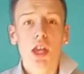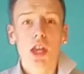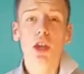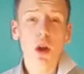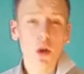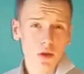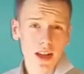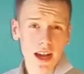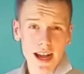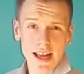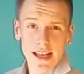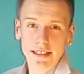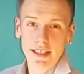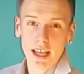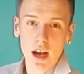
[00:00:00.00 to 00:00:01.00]
Yo
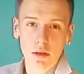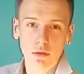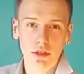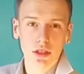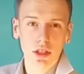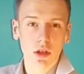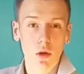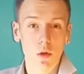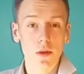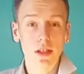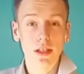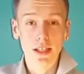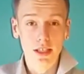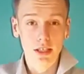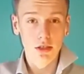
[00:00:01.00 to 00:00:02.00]
guys, how's it
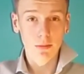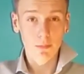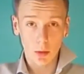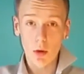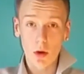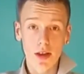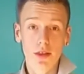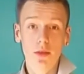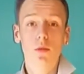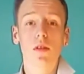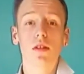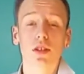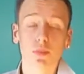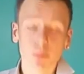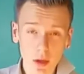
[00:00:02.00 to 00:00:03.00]
going? It's your boy, The
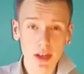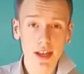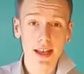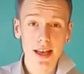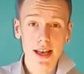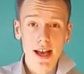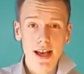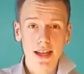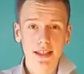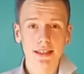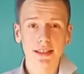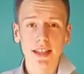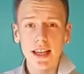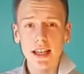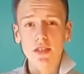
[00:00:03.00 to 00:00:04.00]
Welsh Pug. in
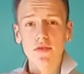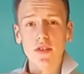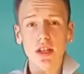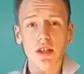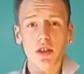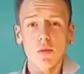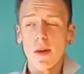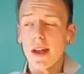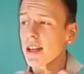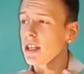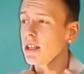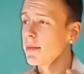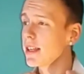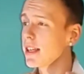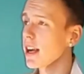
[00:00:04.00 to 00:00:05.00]
today's video, we're going
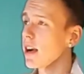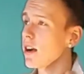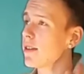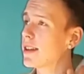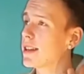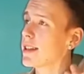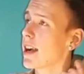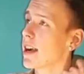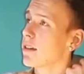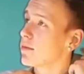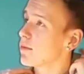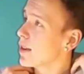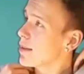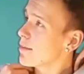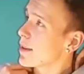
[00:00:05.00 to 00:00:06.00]
to be counting down...
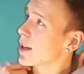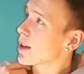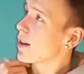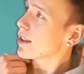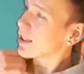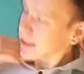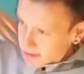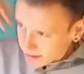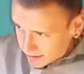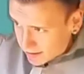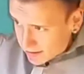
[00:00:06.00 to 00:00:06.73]
Wait, my collar.